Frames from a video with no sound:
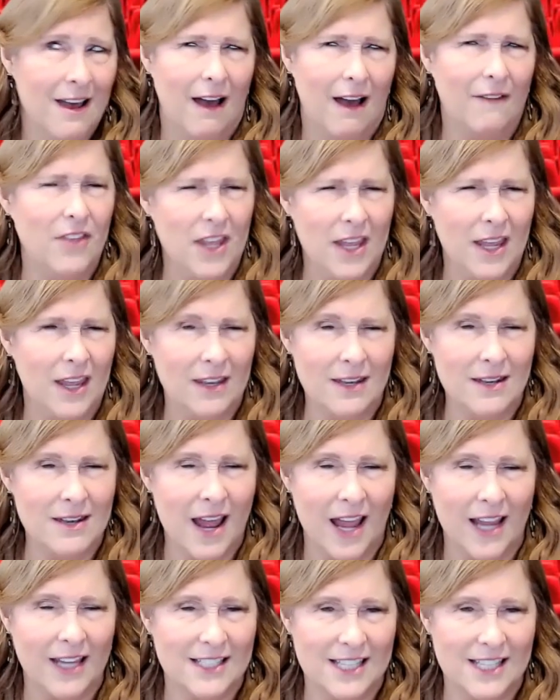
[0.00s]
of the
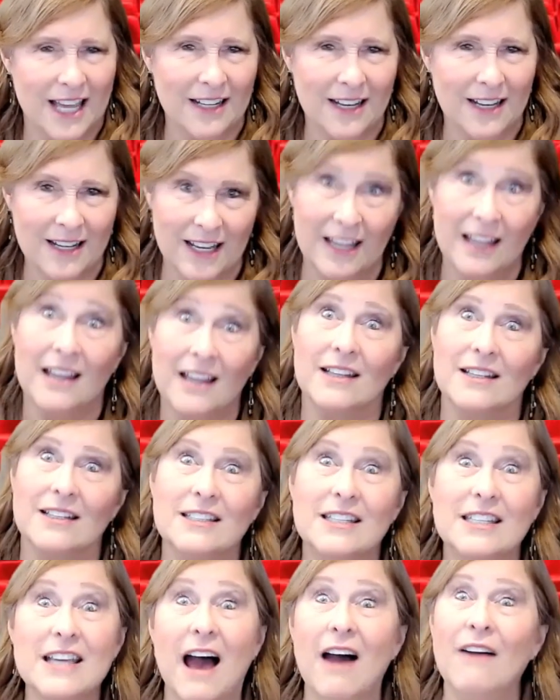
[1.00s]
hidden identity,
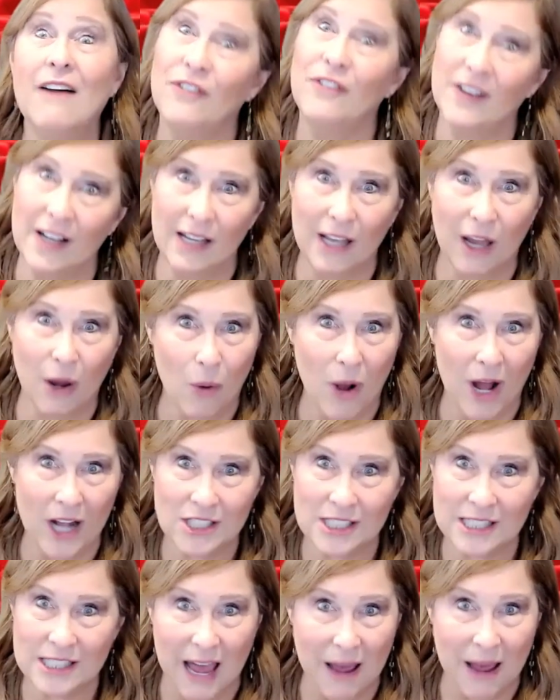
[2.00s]
definitely
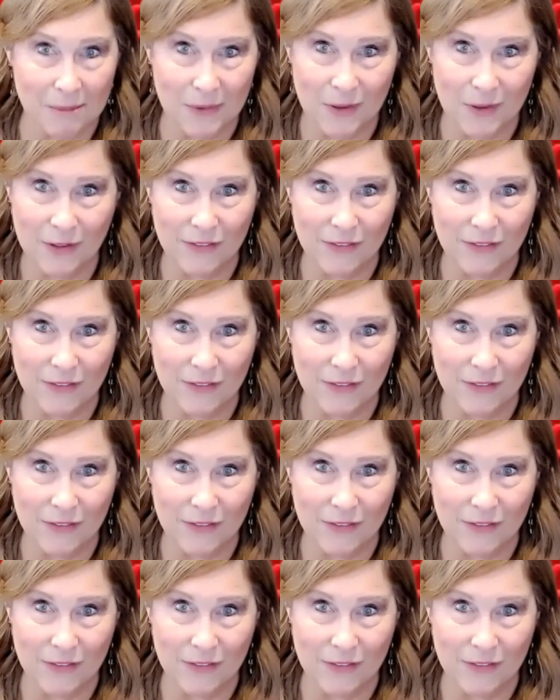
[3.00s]
watch that